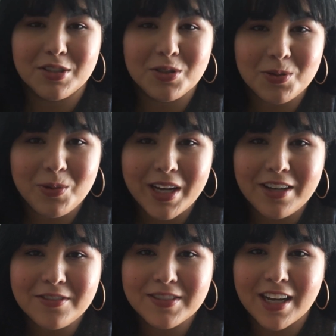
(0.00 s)

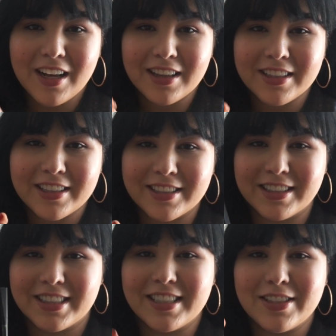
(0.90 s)

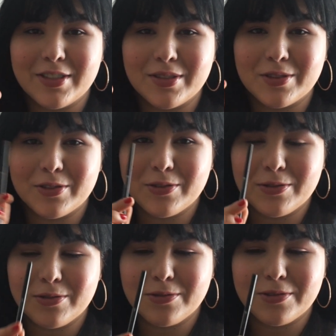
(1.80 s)
$12! This is
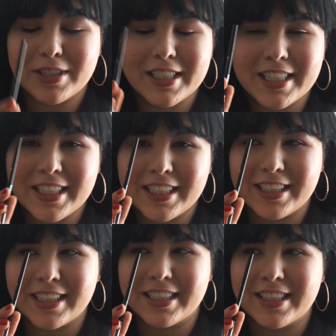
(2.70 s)

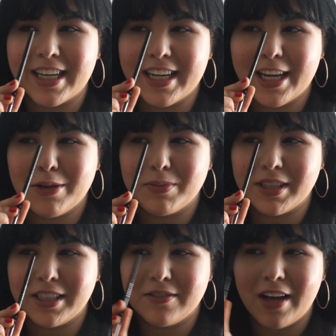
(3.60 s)
ridiculous. I can't
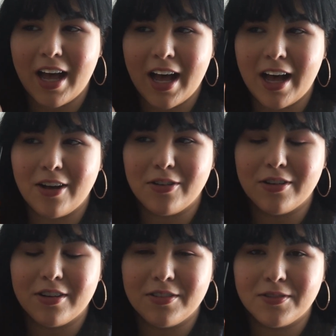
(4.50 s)
believe
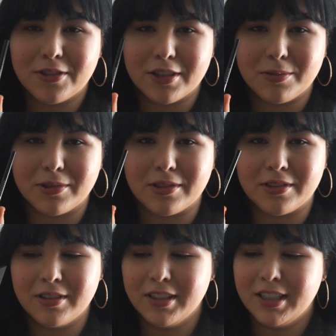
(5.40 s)
how
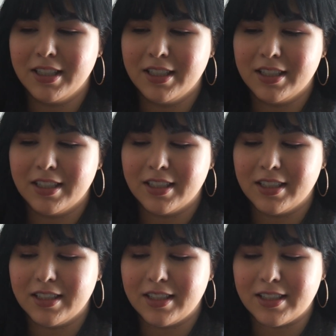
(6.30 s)
affordable
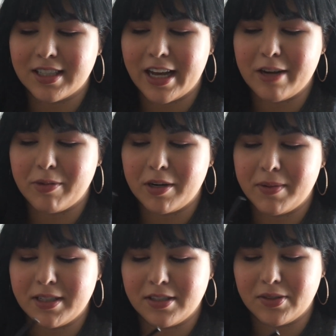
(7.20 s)
this eyebrow
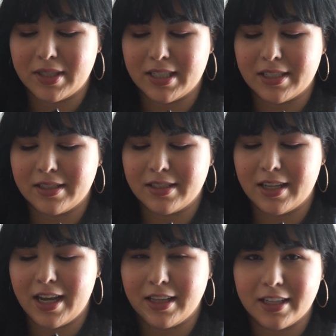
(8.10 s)
pencil is.
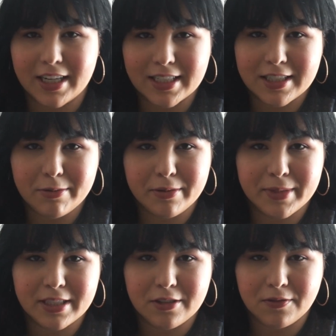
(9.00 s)
And the next time I'm
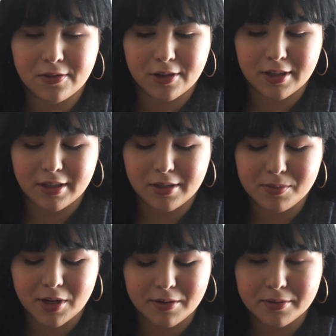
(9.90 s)
in Sephora,
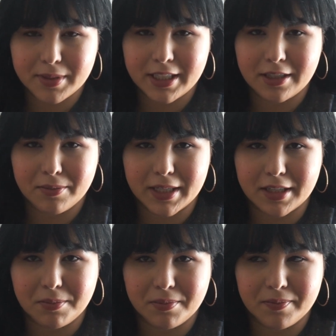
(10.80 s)
I'm probably gonna pick
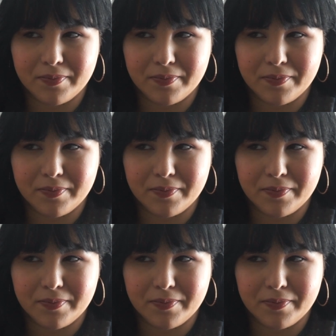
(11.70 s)
up